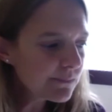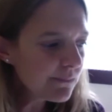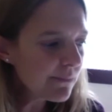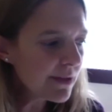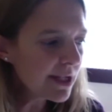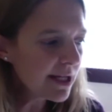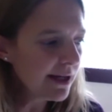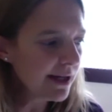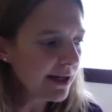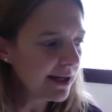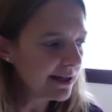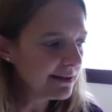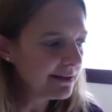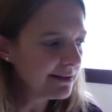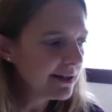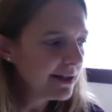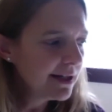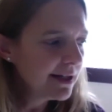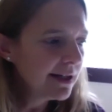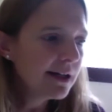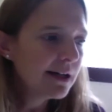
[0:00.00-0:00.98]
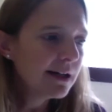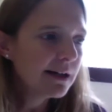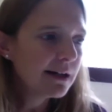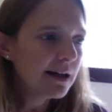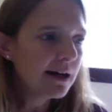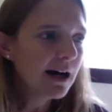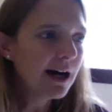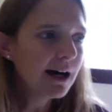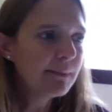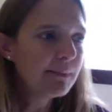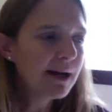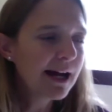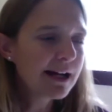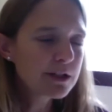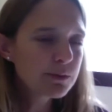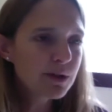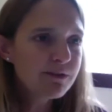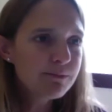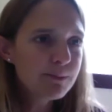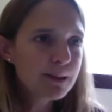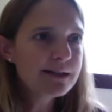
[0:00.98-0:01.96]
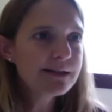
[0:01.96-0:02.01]
And um, as
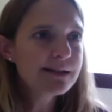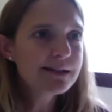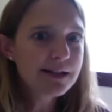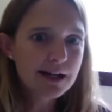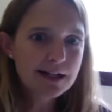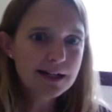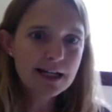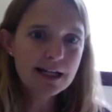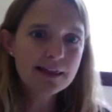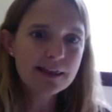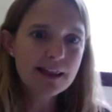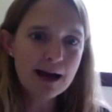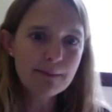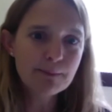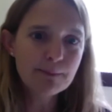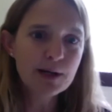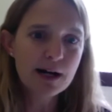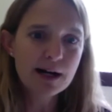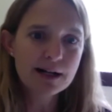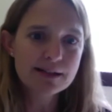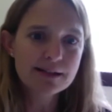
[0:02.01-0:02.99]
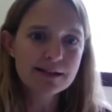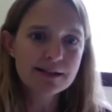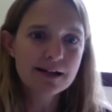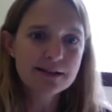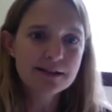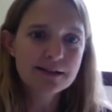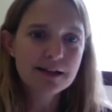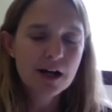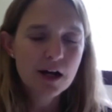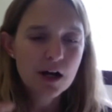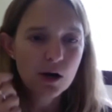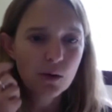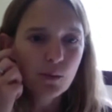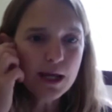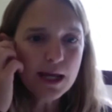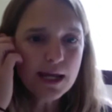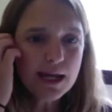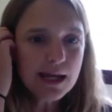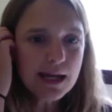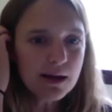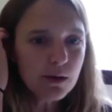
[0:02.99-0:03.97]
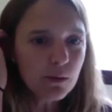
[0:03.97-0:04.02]
we've been studying that process,
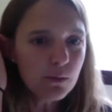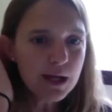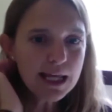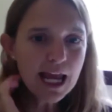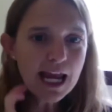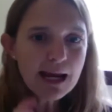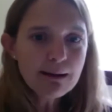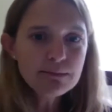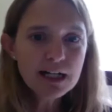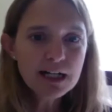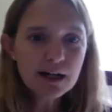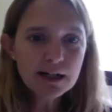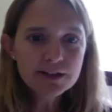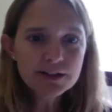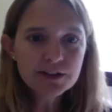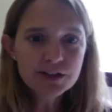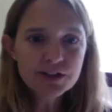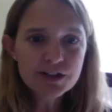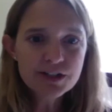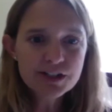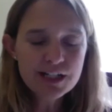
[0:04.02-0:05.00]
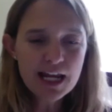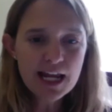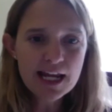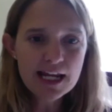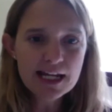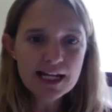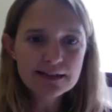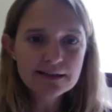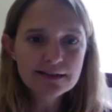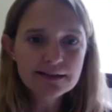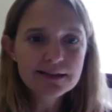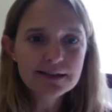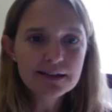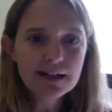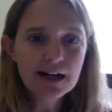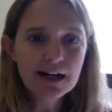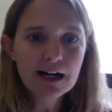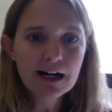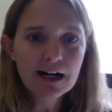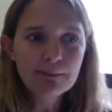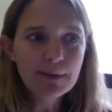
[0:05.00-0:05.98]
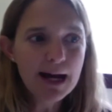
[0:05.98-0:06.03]
we, we came to understand
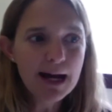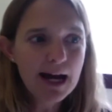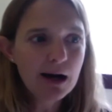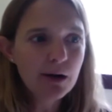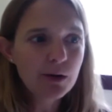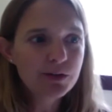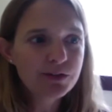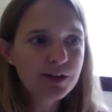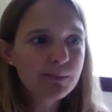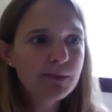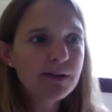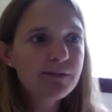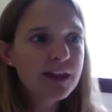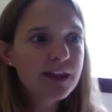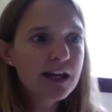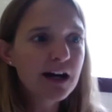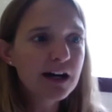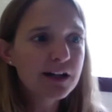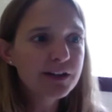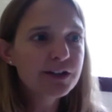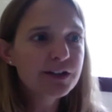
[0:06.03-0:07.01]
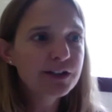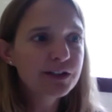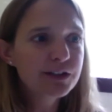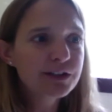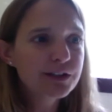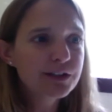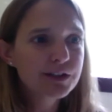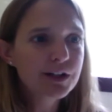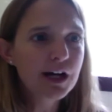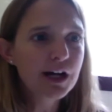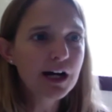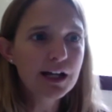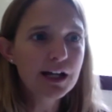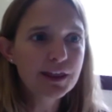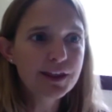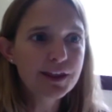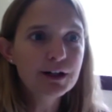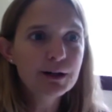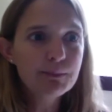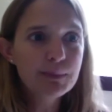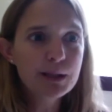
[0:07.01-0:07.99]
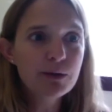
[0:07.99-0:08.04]
um, how some of the other uh,
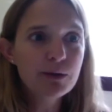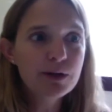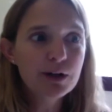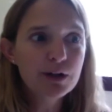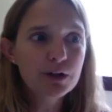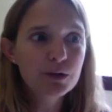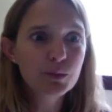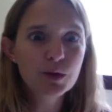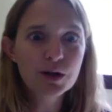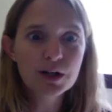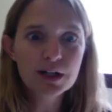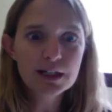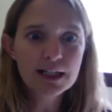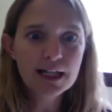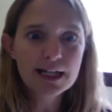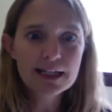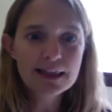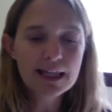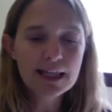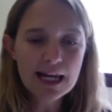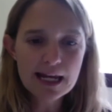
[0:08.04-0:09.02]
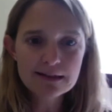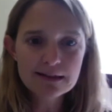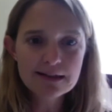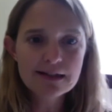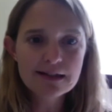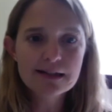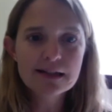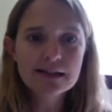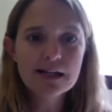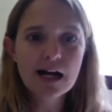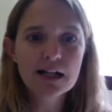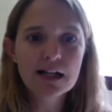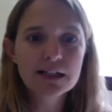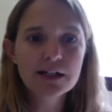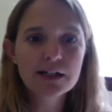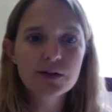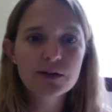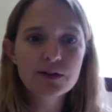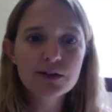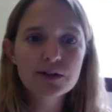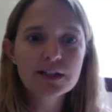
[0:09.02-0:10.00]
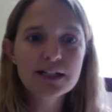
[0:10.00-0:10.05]
therapeutics work, like the antisense
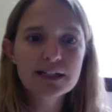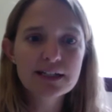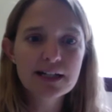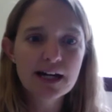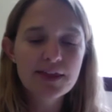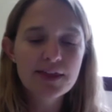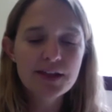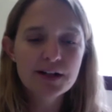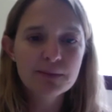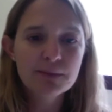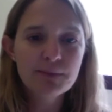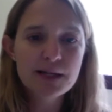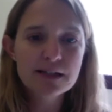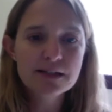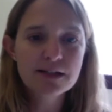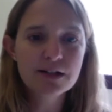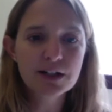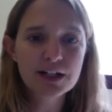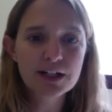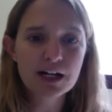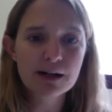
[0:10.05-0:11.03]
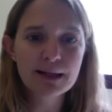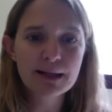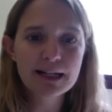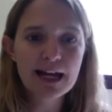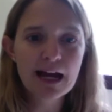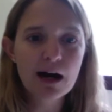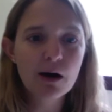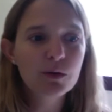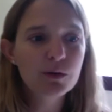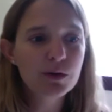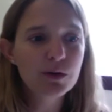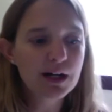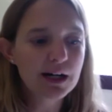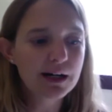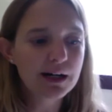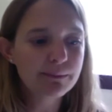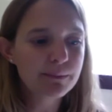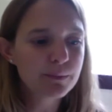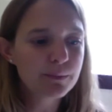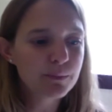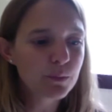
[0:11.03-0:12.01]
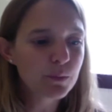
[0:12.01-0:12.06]
oligonucleotide therapies that are coming out.
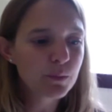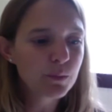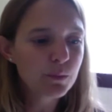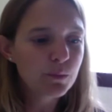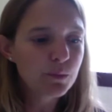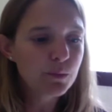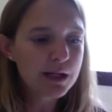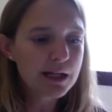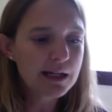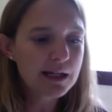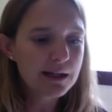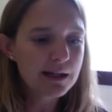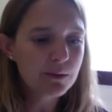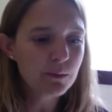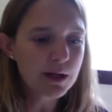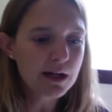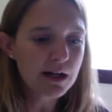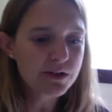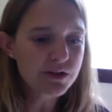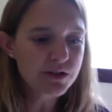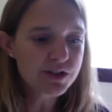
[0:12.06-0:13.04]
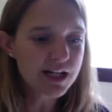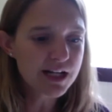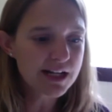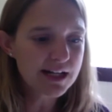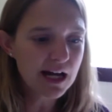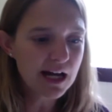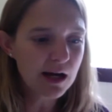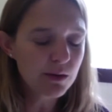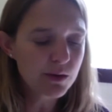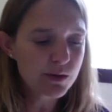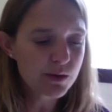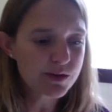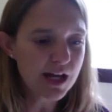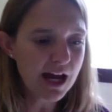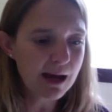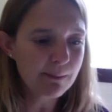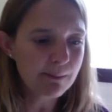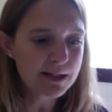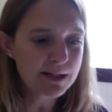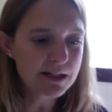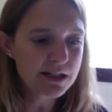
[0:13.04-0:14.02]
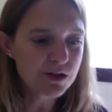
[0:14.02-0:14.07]
Um, we, we understand how those
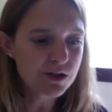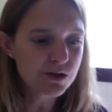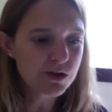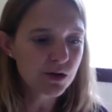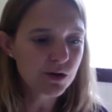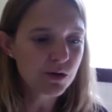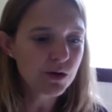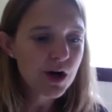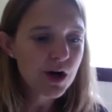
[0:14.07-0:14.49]
happen. And so